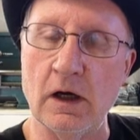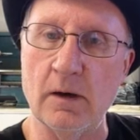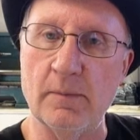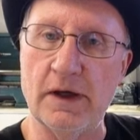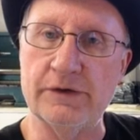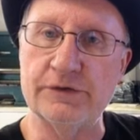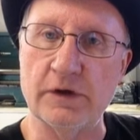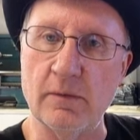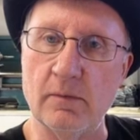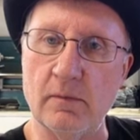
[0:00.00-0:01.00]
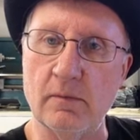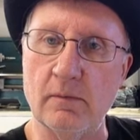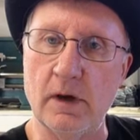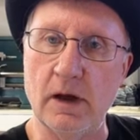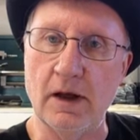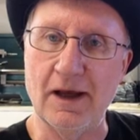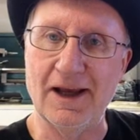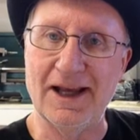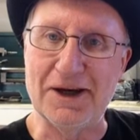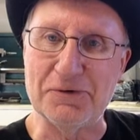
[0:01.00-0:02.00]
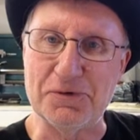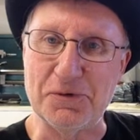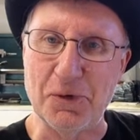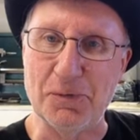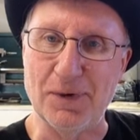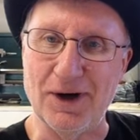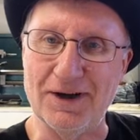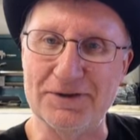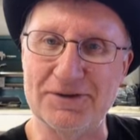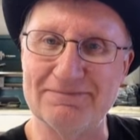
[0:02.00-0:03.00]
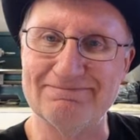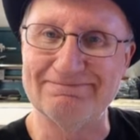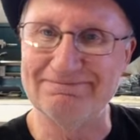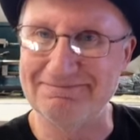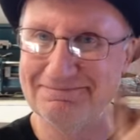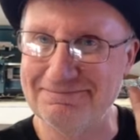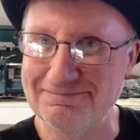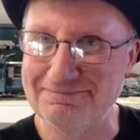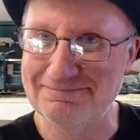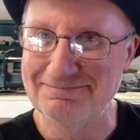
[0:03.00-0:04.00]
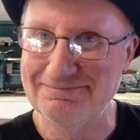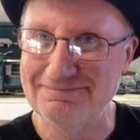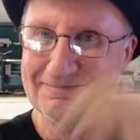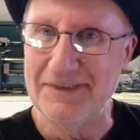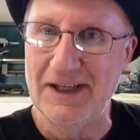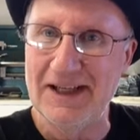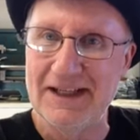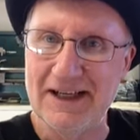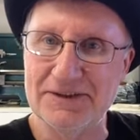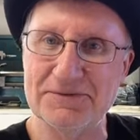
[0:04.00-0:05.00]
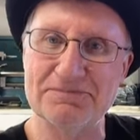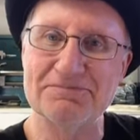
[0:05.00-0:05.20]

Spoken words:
Made some angry troll pots. Hey guys.